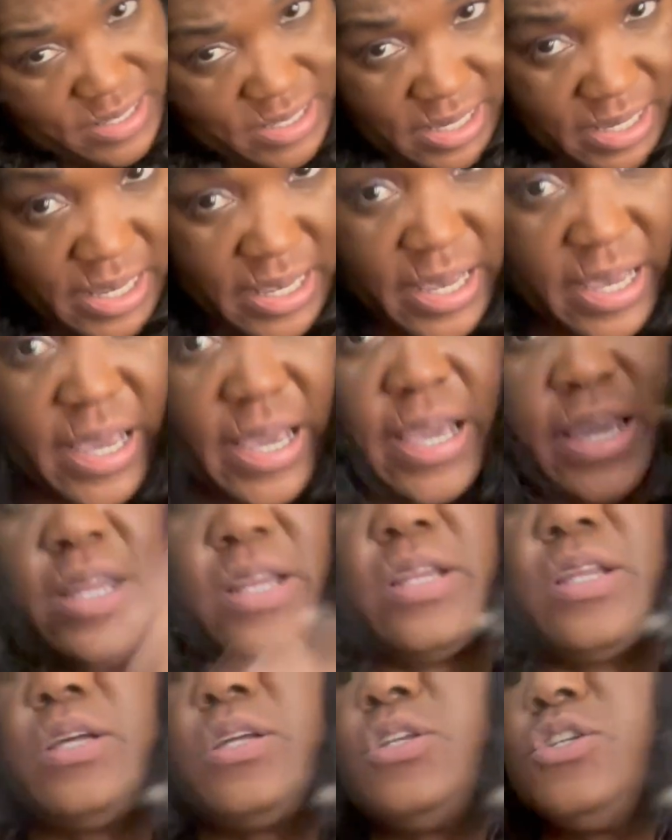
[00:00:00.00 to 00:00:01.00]
to get
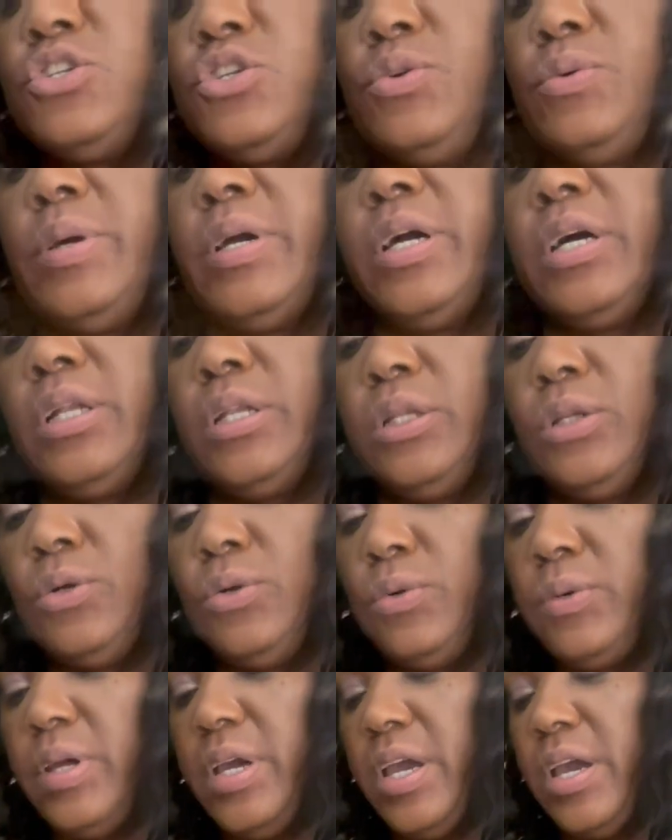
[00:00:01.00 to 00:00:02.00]
to
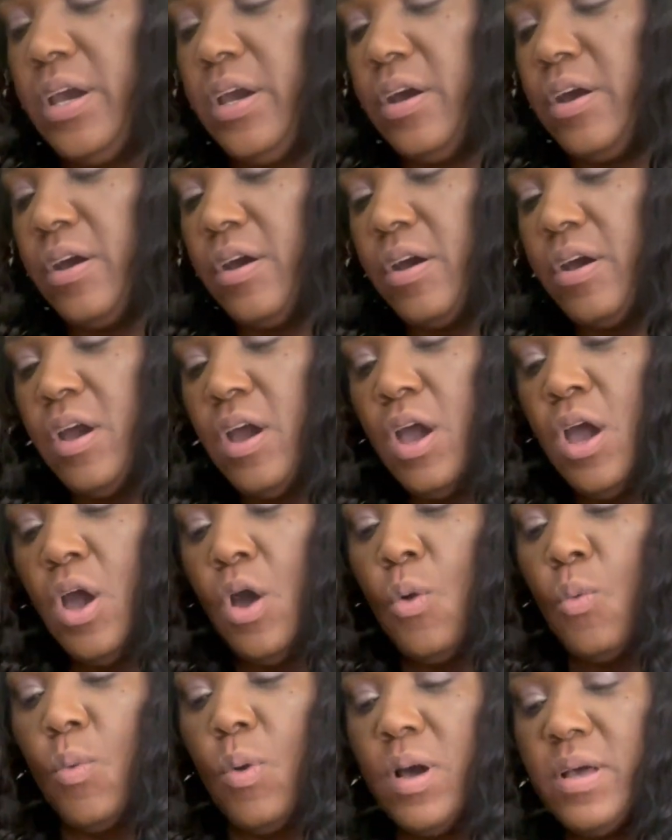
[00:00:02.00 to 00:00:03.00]
include here
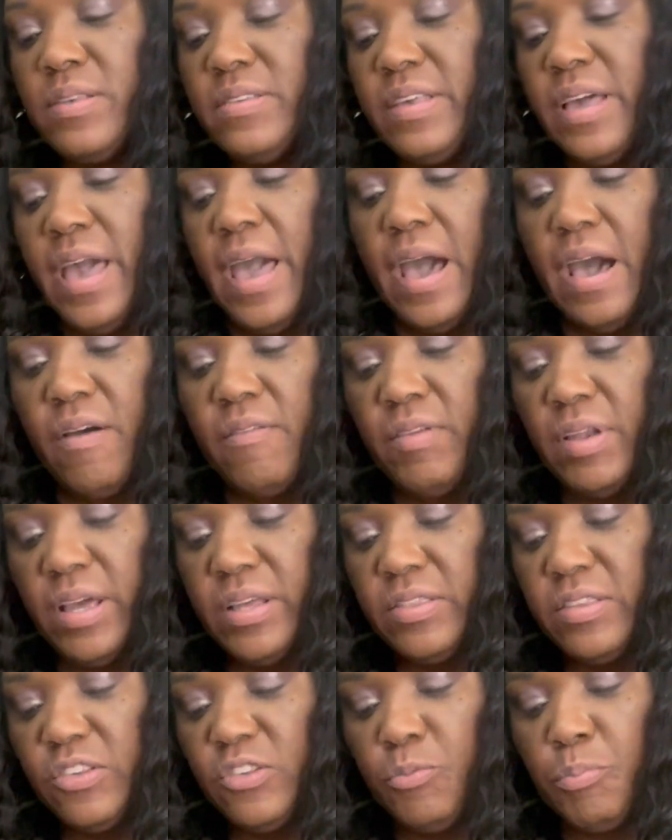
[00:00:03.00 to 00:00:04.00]
was they have like
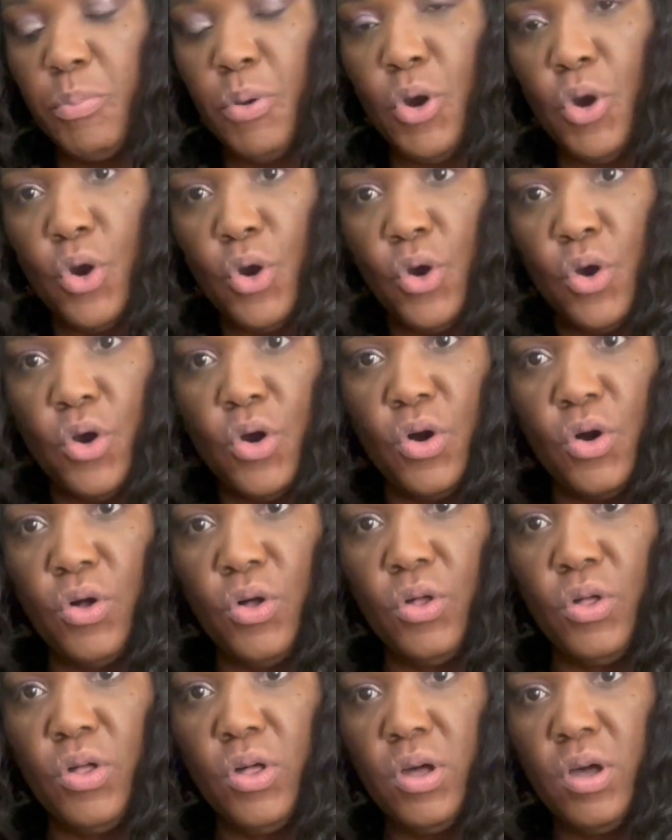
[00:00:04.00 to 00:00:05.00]
this
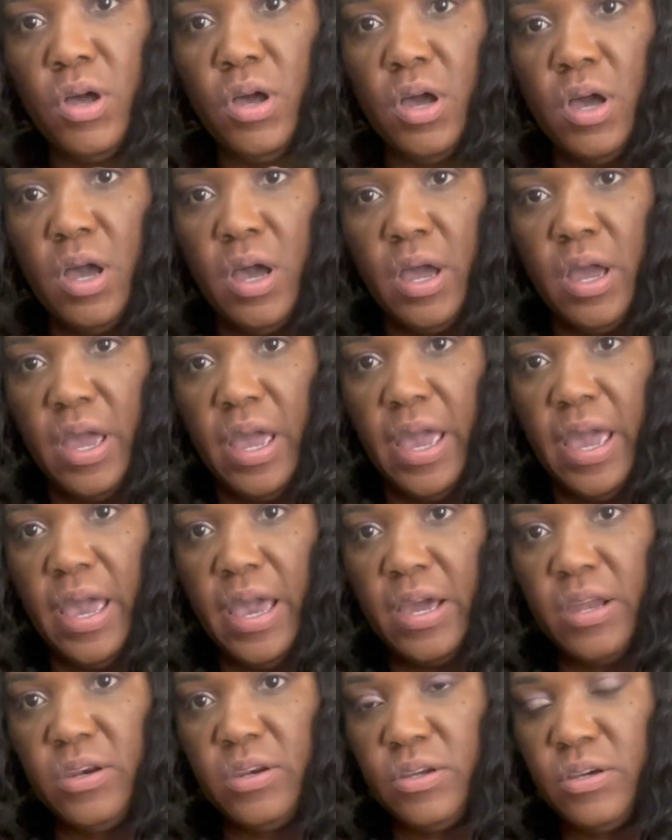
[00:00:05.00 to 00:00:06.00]
pearl
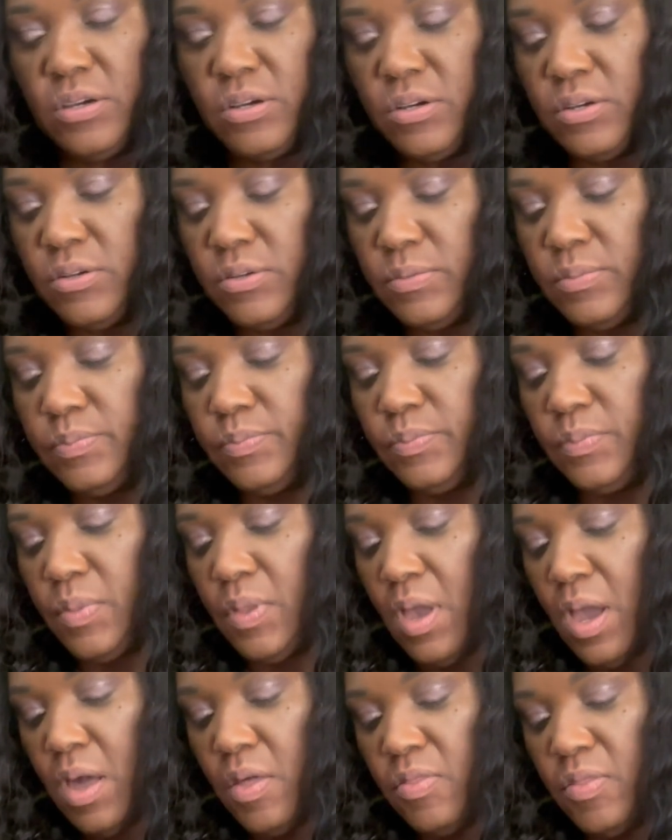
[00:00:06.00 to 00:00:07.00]
handle
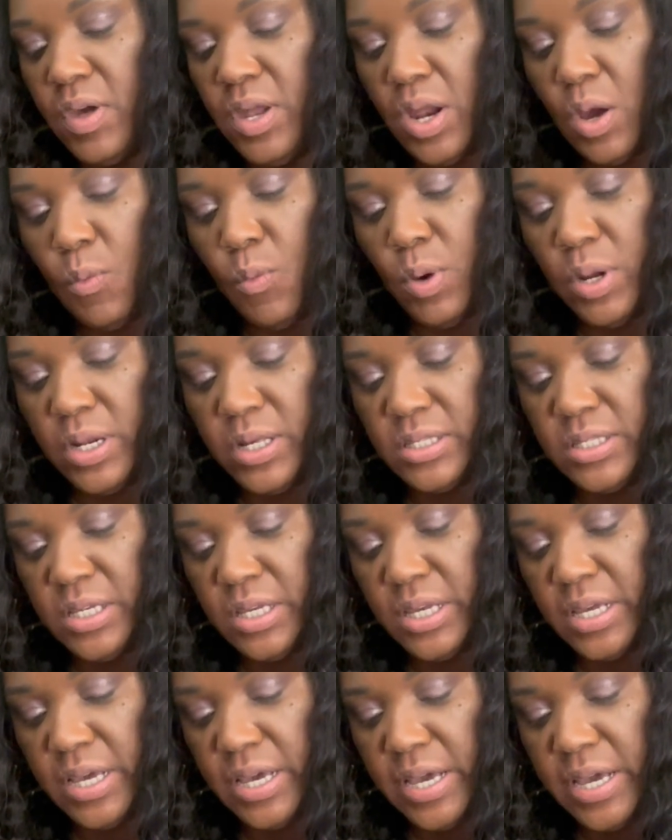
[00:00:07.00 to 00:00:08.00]
that I wanted to
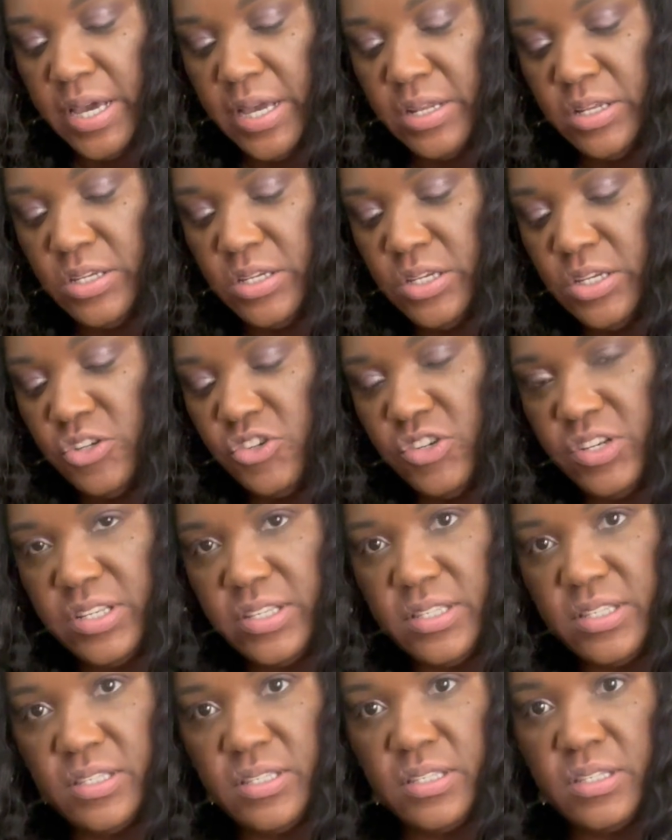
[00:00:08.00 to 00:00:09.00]
get to
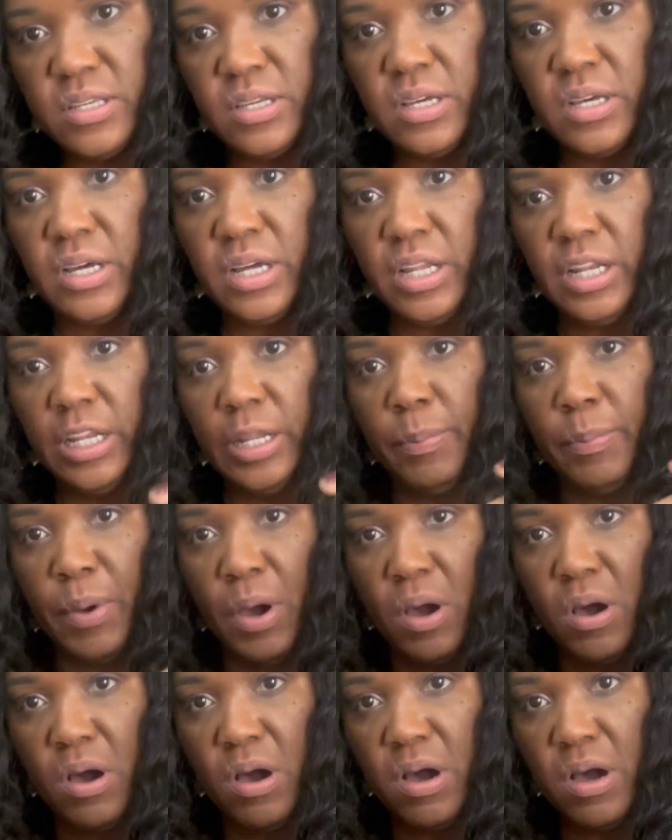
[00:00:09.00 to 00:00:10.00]
just clip
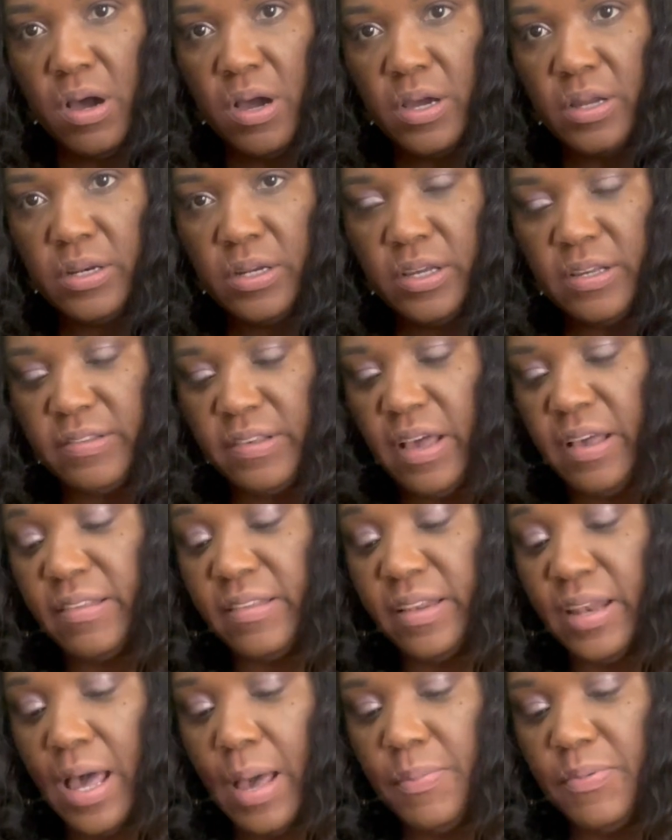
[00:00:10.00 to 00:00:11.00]
on because it has
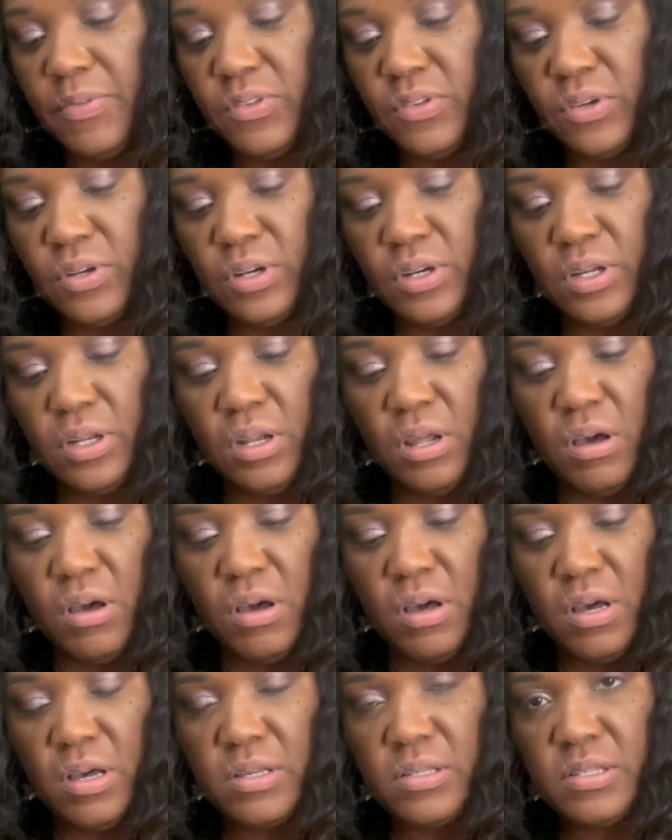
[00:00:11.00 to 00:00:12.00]
lobster
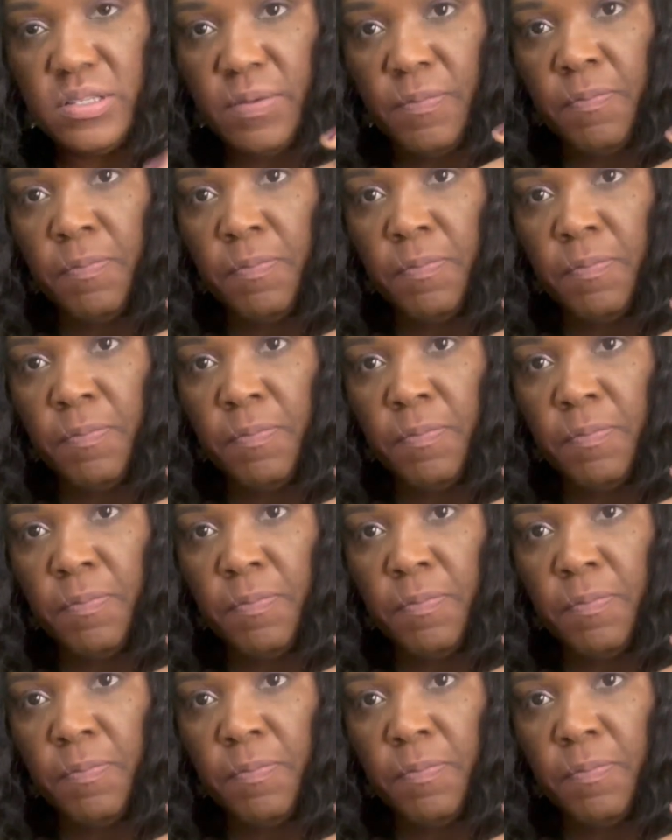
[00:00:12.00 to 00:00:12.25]
claws.